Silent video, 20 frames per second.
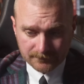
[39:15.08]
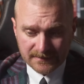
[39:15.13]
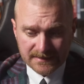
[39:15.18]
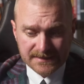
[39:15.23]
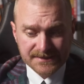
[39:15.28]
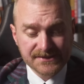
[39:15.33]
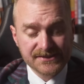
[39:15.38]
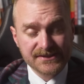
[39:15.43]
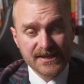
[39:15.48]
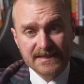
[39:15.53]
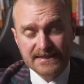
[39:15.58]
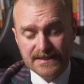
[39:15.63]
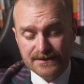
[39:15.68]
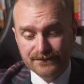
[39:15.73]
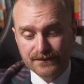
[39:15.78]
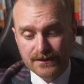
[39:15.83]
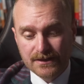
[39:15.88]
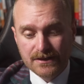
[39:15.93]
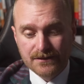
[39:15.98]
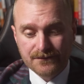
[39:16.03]

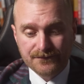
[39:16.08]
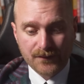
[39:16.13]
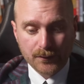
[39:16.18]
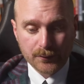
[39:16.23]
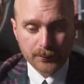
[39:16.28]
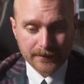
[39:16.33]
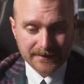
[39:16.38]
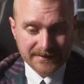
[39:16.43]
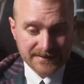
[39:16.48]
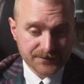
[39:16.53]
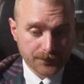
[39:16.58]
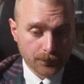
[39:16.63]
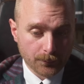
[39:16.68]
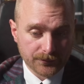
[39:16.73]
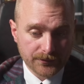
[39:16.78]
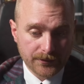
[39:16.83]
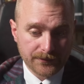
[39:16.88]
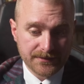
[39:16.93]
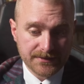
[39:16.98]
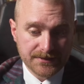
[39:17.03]
incentive following this
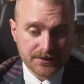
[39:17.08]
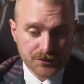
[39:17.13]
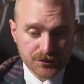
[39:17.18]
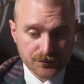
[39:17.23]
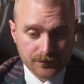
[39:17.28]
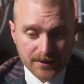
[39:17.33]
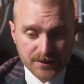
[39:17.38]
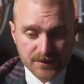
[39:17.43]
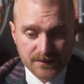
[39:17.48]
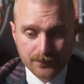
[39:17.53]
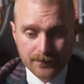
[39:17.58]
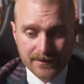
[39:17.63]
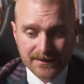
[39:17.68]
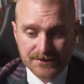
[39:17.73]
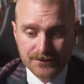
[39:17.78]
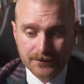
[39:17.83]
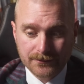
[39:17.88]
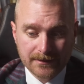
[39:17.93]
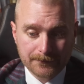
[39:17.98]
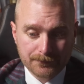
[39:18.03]
also. The destruction of
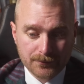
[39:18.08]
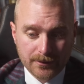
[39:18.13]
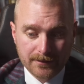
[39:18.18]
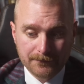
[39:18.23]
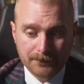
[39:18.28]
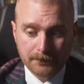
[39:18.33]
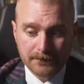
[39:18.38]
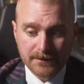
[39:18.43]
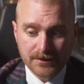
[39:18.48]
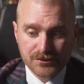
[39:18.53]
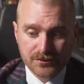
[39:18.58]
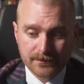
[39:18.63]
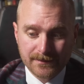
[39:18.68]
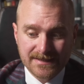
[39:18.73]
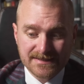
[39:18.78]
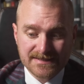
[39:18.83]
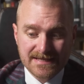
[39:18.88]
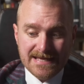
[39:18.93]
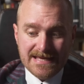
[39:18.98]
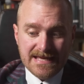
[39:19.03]
Iran's nuclear program by military
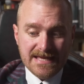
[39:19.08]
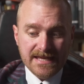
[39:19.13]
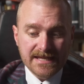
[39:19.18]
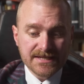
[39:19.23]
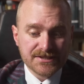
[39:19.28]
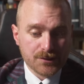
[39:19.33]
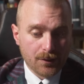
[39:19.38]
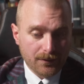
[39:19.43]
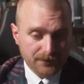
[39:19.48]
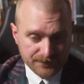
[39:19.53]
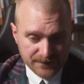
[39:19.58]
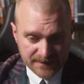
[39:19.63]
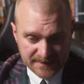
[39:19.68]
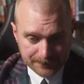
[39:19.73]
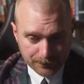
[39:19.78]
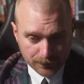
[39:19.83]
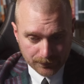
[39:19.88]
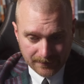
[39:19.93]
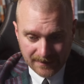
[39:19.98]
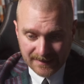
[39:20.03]
means is not
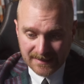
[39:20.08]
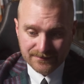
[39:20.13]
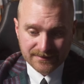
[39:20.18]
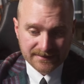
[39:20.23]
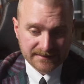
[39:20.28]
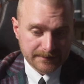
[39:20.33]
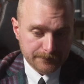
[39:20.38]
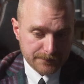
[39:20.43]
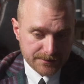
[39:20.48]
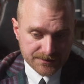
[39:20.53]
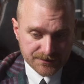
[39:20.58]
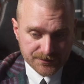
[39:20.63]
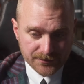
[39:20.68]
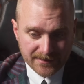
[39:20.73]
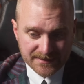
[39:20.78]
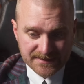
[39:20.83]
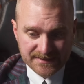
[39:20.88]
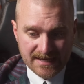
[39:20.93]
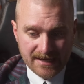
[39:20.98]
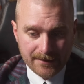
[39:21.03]
feasible, and even limited
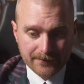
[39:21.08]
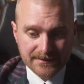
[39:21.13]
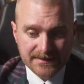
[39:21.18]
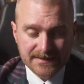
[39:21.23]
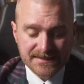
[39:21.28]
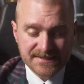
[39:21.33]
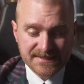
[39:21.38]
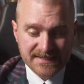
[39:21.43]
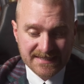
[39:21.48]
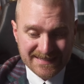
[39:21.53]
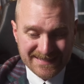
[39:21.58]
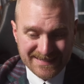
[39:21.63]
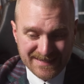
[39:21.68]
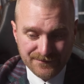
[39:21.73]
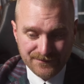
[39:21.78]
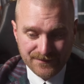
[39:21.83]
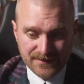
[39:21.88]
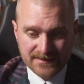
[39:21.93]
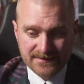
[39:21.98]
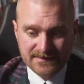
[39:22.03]
strikes carry
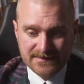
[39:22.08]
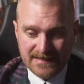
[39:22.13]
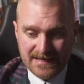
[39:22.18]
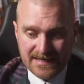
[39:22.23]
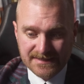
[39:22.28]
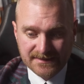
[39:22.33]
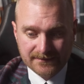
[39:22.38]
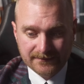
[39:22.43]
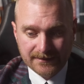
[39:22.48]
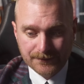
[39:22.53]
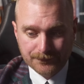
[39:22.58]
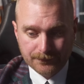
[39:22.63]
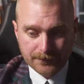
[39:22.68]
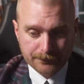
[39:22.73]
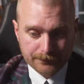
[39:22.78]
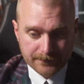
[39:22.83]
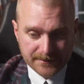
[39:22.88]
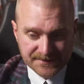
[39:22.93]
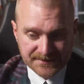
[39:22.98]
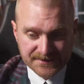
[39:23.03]
significant
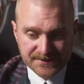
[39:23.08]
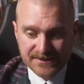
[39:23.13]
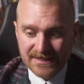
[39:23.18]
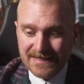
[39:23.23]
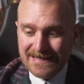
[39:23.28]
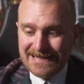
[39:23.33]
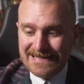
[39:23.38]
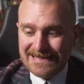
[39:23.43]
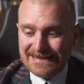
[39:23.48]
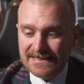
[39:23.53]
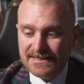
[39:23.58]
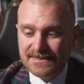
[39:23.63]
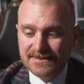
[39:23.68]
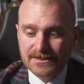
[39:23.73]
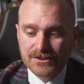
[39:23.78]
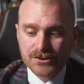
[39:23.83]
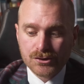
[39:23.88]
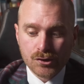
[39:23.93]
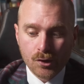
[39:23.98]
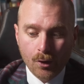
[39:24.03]
escalatory risks. This
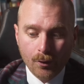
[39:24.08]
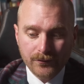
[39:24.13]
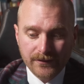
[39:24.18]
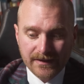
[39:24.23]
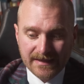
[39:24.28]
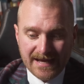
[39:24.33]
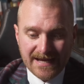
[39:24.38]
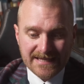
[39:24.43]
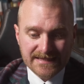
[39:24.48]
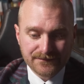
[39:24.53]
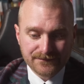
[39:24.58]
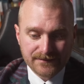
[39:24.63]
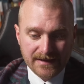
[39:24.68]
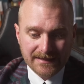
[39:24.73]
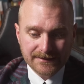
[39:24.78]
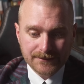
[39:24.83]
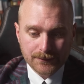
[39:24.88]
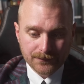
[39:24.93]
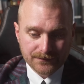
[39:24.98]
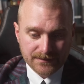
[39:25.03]
does not negate the
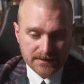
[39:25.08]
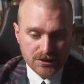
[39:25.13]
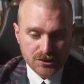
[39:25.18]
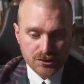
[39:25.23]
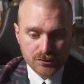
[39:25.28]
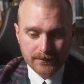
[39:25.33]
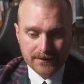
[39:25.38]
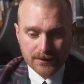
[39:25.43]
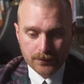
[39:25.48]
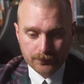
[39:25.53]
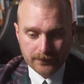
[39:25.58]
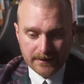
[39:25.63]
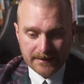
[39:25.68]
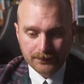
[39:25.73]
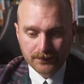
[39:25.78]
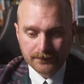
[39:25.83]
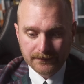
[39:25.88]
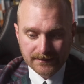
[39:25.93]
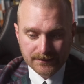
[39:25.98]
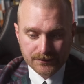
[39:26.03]
value of issuing
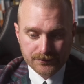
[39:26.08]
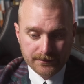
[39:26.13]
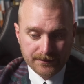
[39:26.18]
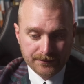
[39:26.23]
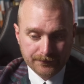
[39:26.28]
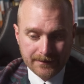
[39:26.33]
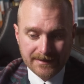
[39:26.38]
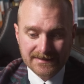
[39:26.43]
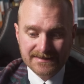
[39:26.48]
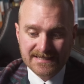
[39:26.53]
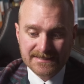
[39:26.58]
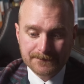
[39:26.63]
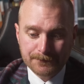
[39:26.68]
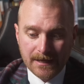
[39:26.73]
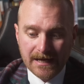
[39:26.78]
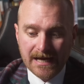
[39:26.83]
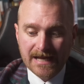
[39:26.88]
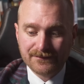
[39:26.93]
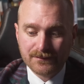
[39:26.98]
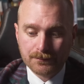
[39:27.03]
credible military threats as
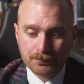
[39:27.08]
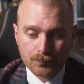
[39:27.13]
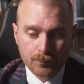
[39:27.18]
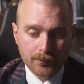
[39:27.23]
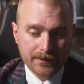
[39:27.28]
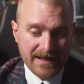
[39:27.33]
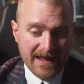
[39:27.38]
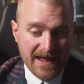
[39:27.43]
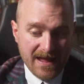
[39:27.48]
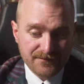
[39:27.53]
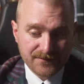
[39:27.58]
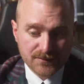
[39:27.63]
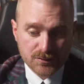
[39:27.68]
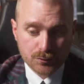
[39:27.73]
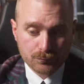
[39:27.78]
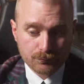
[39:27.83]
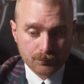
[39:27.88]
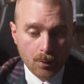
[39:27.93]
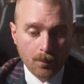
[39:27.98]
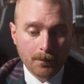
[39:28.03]
part of a broader effort
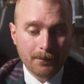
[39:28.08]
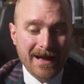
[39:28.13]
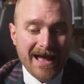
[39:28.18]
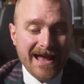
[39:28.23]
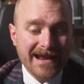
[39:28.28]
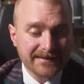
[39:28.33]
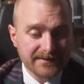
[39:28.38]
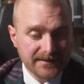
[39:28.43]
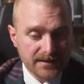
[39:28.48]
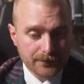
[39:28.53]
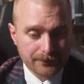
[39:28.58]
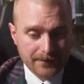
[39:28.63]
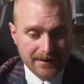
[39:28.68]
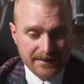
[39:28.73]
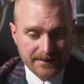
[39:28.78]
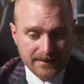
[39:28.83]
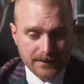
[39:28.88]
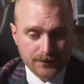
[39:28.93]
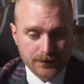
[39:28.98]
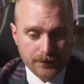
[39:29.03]
to roll back the
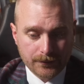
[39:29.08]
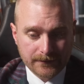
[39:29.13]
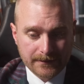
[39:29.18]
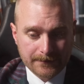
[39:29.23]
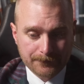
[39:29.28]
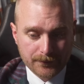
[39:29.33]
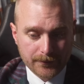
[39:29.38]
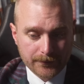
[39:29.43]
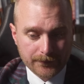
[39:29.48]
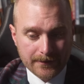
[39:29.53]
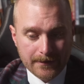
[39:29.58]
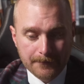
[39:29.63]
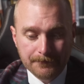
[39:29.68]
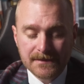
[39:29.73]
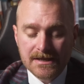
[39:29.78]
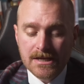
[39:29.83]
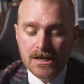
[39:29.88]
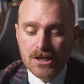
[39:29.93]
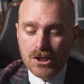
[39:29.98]
Iranian nuclear program.